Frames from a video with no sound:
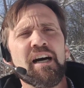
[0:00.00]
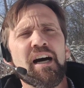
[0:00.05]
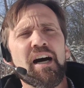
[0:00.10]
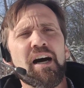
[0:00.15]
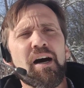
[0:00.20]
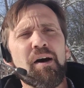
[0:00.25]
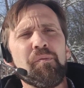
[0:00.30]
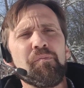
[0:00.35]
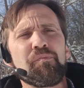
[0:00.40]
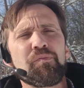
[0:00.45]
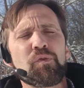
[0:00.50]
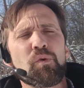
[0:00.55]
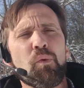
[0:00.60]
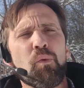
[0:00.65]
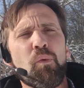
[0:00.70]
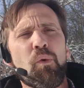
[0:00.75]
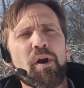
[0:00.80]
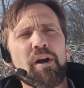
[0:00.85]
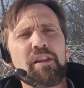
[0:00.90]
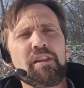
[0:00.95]

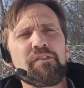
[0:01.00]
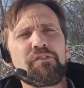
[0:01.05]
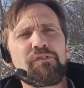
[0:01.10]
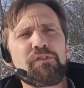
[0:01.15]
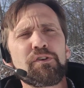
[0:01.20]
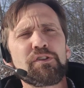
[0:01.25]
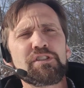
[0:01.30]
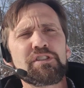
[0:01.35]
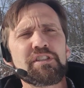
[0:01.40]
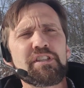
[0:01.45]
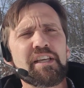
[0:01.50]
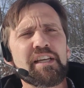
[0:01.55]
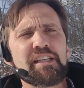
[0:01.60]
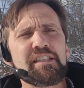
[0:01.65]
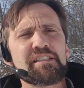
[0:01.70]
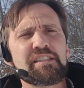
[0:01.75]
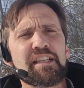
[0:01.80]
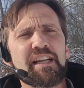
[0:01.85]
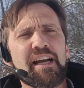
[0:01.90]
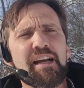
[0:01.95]
One of the first
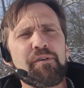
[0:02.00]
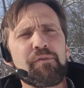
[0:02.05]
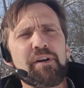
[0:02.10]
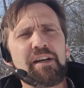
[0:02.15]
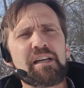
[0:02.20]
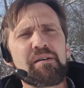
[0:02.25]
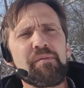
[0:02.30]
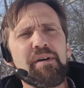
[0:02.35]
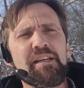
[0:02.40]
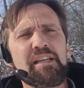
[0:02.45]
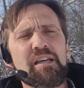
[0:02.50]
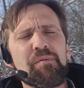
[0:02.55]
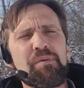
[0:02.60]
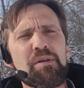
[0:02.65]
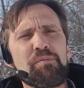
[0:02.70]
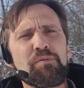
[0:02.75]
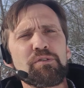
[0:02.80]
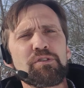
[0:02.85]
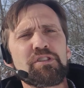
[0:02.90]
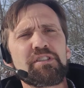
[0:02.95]
things that I recommend that
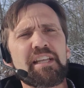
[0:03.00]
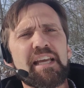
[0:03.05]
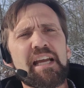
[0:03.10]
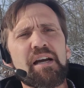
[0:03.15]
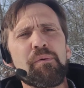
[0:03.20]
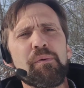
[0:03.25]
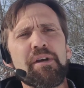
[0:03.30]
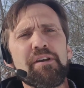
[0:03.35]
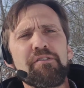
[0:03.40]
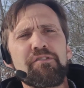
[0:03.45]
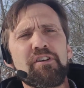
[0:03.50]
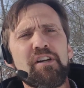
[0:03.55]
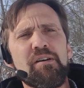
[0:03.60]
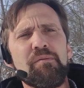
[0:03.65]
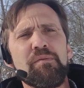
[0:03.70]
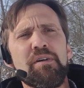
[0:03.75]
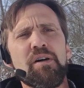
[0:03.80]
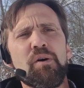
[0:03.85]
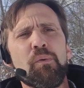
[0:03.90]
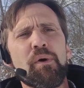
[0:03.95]
people stay away
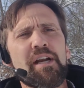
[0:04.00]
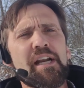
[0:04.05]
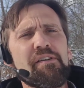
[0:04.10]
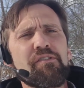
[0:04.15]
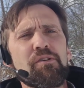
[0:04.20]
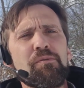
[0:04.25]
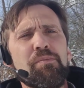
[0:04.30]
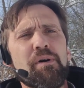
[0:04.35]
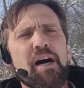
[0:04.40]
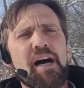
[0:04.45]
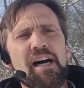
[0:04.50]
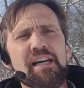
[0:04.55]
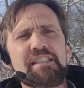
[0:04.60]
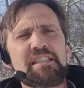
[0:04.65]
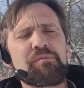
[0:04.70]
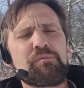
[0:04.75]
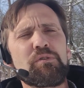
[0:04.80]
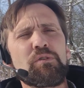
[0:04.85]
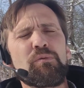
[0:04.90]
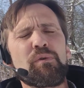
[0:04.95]
from whenever
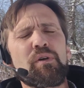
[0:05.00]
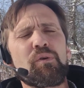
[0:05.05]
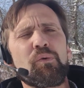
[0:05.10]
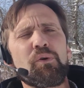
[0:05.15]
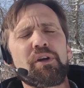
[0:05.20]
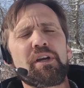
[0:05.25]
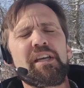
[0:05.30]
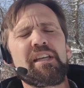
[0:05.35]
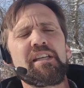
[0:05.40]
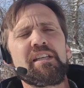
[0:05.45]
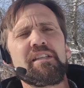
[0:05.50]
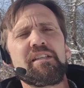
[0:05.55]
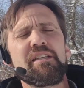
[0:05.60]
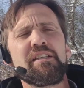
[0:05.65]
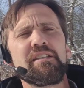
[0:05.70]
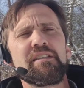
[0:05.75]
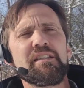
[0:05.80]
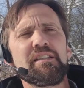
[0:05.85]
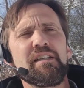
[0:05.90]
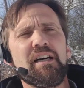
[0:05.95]
possible when working in
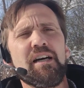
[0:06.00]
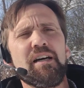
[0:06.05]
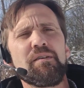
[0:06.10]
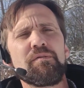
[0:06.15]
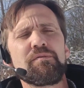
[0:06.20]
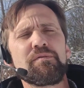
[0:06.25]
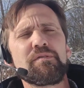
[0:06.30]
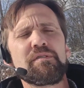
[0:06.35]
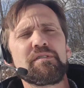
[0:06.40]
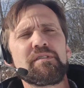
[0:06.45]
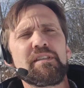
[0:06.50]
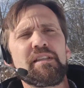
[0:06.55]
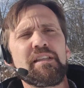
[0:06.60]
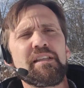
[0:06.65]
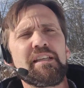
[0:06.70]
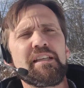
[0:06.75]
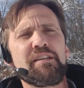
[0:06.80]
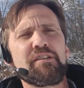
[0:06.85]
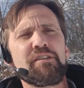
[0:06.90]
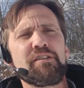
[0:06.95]

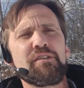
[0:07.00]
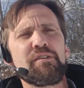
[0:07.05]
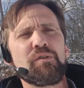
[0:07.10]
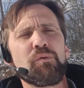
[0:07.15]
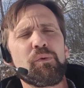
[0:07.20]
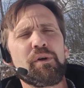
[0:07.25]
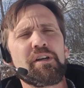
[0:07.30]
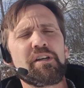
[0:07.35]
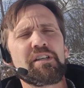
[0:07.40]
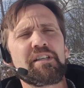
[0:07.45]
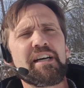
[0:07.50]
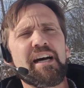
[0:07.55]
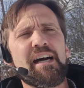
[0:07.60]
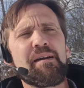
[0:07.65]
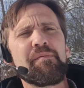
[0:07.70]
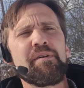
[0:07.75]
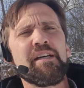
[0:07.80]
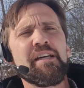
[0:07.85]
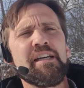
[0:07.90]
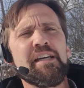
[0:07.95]
here in the
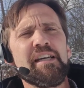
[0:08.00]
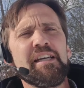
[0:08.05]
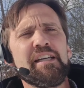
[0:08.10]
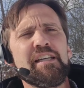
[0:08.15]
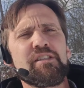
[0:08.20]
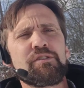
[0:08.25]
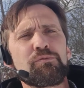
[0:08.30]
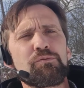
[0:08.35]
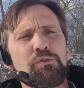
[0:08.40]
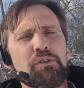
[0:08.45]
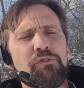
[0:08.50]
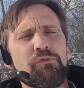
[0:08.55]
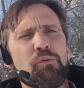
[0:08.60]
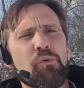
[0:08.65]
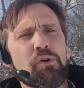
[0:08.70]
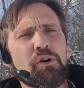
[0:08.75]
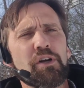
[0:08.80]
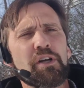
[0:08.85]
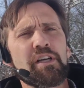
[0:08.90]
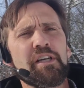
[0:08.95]
wintertime is roof
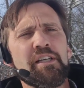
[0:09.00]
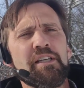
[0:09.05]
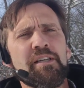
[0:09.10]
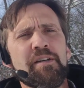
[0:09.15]
work.